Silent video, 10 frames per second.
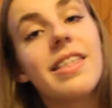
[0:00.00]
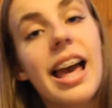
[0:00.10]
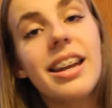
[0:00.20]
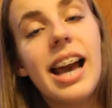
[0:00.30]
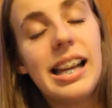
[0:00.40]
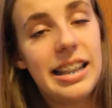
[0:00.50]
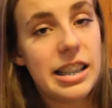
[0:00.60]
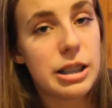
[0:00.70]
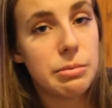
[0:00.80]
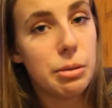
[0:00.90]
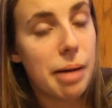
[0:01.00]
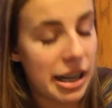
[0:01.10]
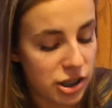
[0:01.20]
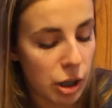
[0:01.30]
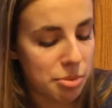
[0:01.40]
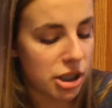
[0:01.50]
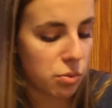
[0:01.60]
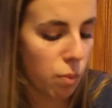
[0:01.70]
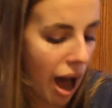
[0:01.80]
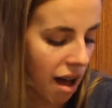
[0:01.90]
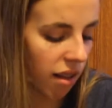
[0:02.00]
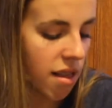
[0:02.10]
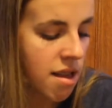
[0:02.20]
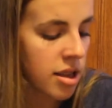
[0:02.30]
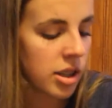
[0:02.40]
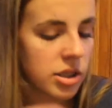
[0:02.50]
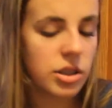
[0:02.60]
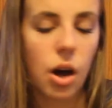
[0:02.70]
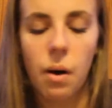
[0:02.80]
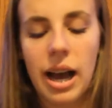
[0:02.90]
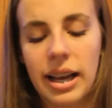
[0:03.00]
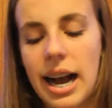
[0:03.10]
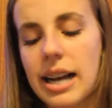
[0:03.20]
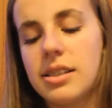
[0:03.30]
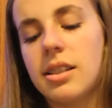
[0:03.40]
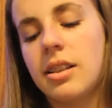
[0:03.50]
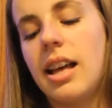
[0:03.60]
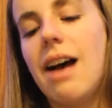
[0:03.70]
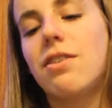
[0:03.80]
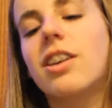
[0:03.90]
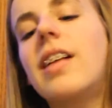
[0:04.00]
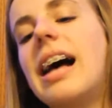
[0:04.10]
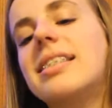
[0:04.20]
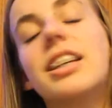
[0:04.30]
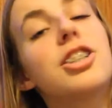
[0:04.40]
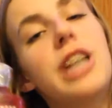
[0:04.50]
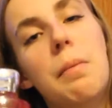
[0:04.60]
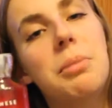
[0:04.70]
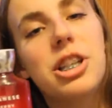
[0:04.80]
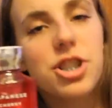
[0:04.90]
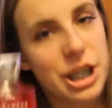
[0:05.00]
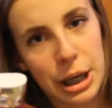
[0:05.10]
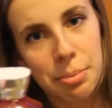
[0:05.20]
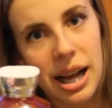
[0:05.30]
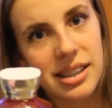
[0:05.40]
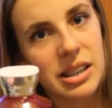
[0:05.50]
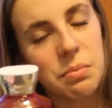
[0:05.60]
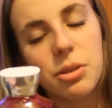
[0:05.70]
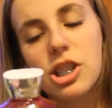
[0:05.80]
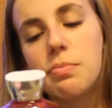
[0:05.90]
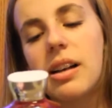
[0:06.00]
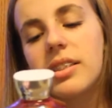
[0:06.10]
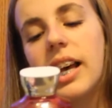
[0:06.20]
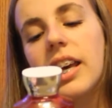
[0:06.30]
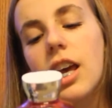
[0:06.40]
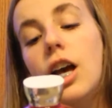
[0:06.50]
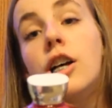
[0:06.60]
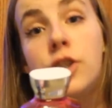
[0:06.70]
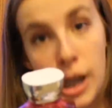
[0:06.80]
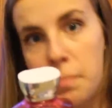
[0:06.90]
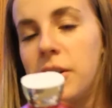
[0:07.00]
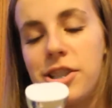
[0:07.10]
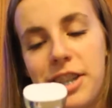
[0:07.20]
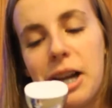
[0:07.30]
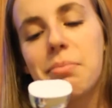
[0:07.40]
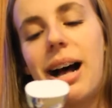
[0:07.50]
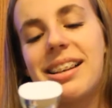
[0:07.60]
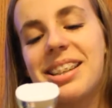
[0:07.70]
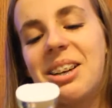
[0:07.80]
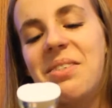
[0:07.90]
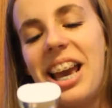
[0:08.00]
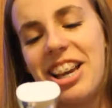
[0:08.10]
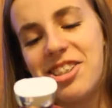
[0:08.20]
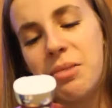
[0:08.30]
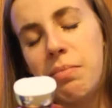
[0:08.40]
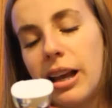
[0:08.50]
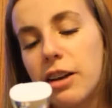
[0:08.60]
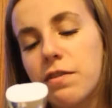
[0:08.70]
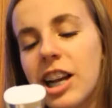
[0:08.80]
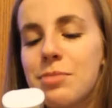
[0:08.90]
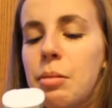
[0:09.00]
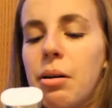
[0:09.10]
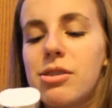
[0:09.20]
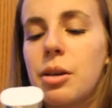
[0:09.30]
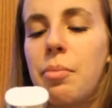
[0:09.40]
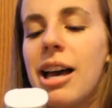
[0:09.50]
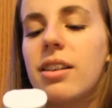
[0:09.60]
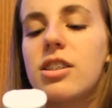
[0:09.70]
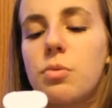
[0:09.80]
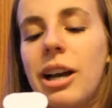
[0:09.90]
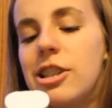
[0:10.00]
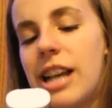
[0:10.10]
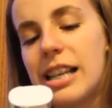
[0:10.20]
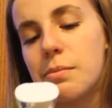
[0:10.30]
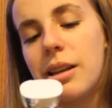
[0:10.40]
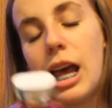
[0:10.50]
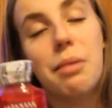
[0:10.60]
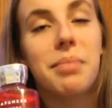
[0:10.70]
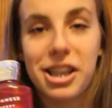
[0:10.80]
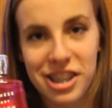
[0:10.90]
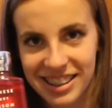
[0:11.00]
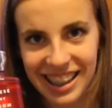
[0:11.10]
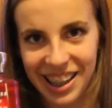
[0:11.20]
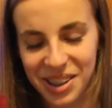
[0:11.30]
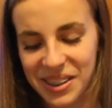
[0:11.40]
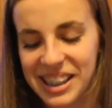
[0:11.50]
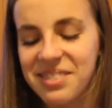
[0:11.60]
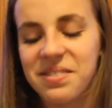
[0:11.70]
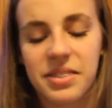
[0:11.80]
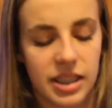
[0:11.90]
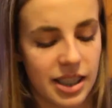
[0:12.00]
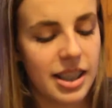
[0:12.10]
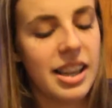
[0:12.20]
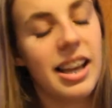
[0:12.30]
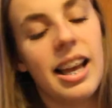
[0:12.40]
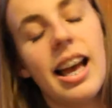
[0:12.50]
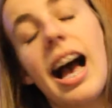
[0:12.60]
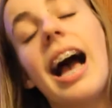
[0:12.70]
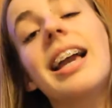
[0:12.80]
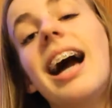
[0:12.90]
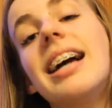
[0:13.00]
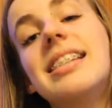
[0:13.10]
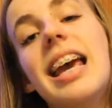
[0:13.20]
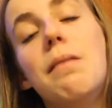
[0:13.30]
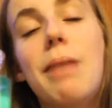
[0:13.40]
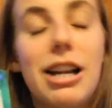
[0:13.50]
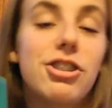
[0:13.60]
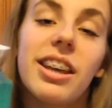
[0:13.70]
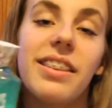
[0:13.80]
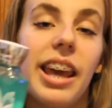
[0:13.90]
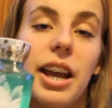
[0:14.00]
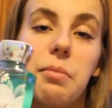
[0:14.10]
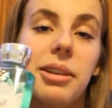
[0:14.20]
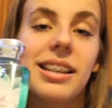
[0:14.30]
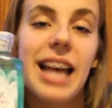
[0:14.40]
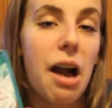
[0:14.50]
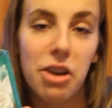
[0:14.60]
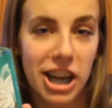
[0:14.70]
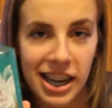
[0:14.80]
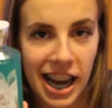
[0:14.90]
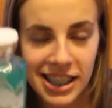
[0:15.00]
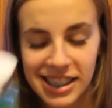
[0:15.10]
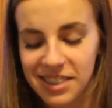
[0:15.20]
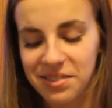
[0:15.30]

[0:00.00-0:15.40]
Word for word: Then I needed some new body soaps as well. So I got the Ever Classic Japanese Cherry Blossom, which smells like Japanese Cherry Blossom, Asian Pear, Fresh Mimosa Petals, White Jasmine, and Blushing Sandalwood. I got a Magic in the Air because how can I not?